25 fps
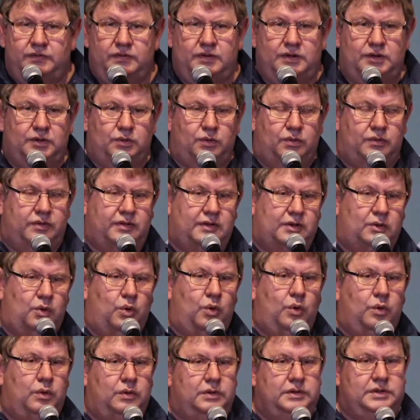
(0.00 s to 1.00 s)
of the North
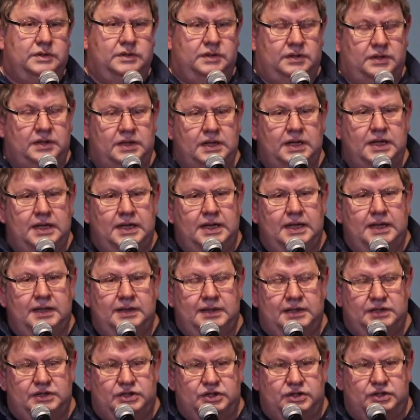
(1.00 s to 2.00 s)
called
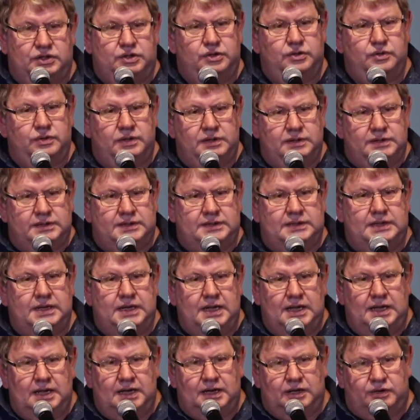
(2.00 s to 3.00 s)
the
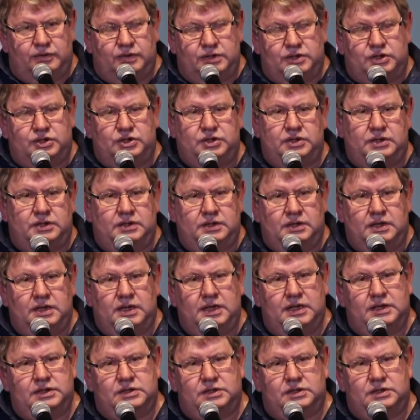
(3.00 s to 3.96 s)
Students' Christian